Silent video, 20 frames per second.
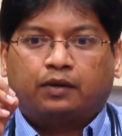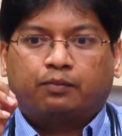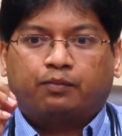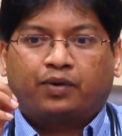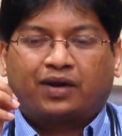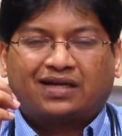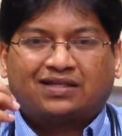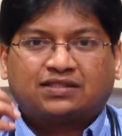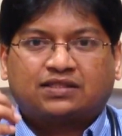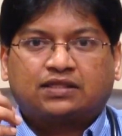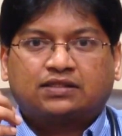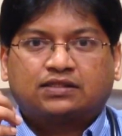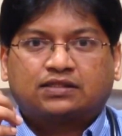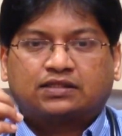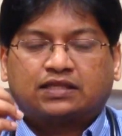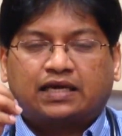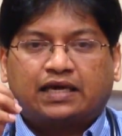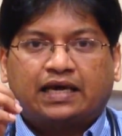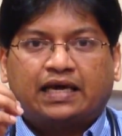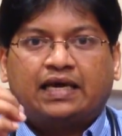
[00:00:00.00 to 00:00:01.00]

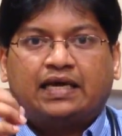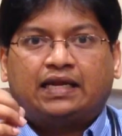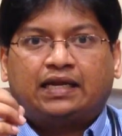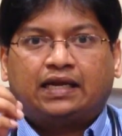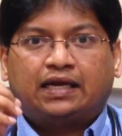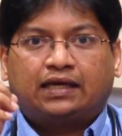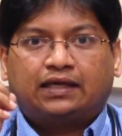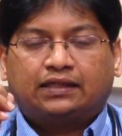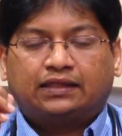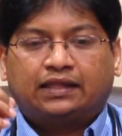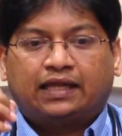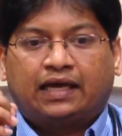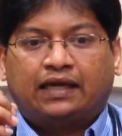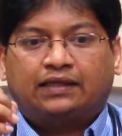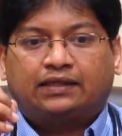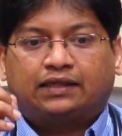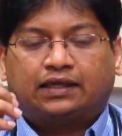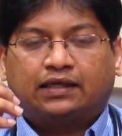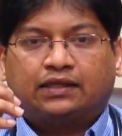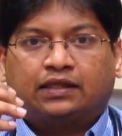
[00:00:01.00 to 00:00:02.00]
presence in
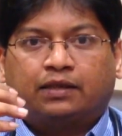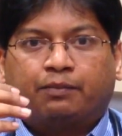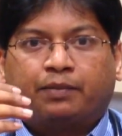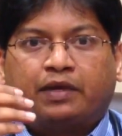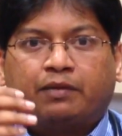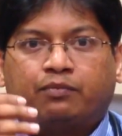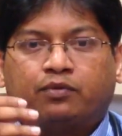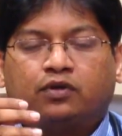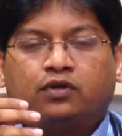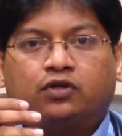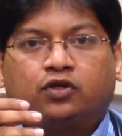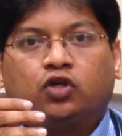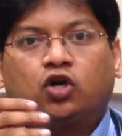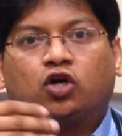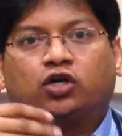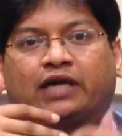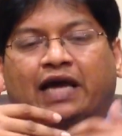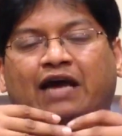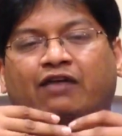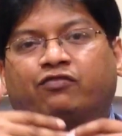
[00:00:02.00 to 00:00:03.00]
that the people do
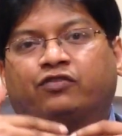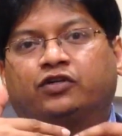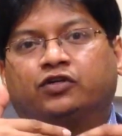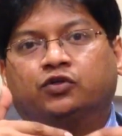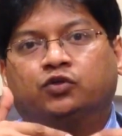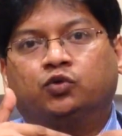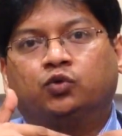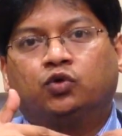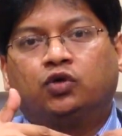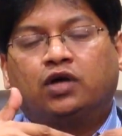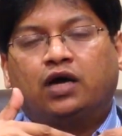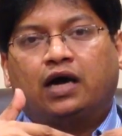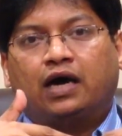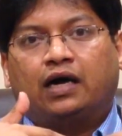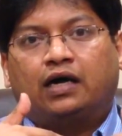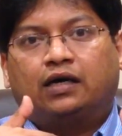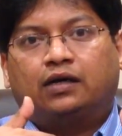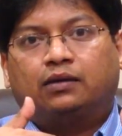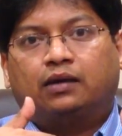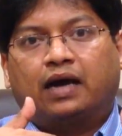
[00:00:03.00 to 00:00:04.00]
not have to
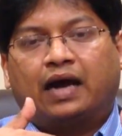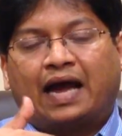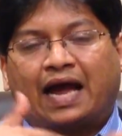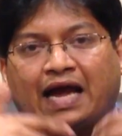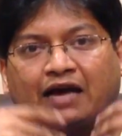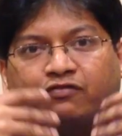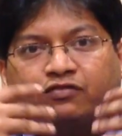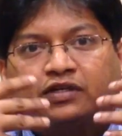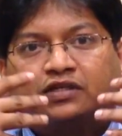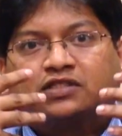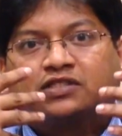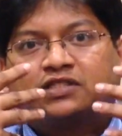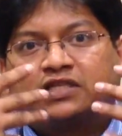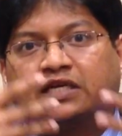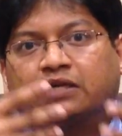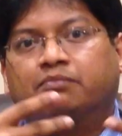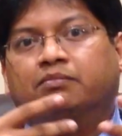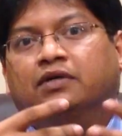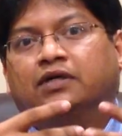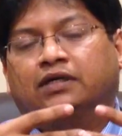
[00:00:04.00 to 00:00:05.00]
have that
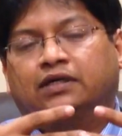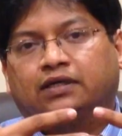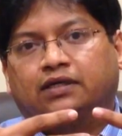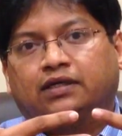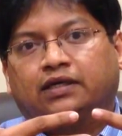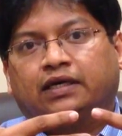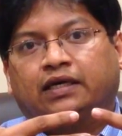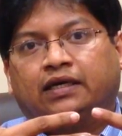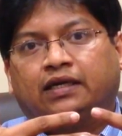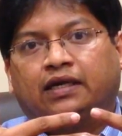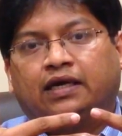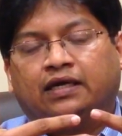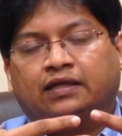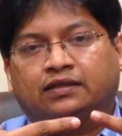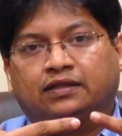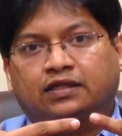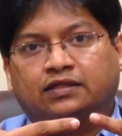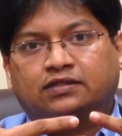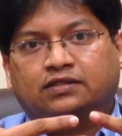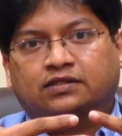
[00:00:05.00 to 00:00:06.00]
stigma
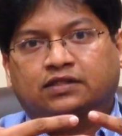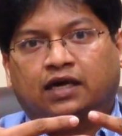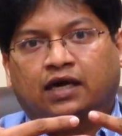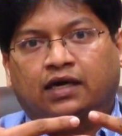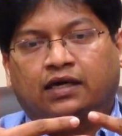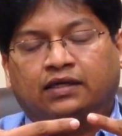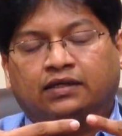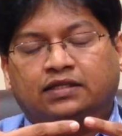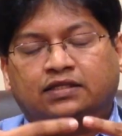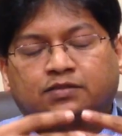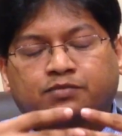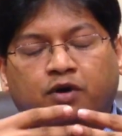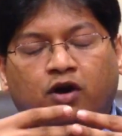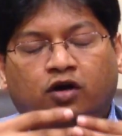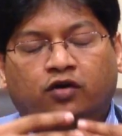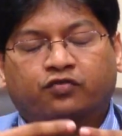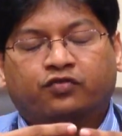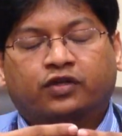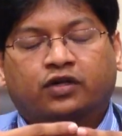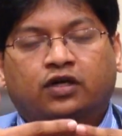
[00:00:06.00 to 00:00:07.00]
in this
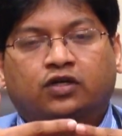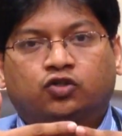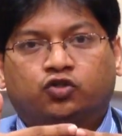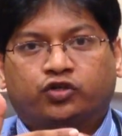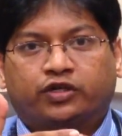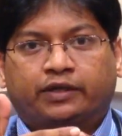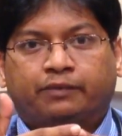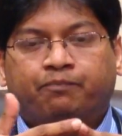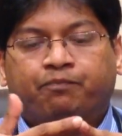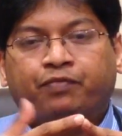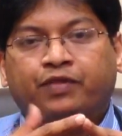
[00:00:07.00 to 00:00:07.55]
part of the country.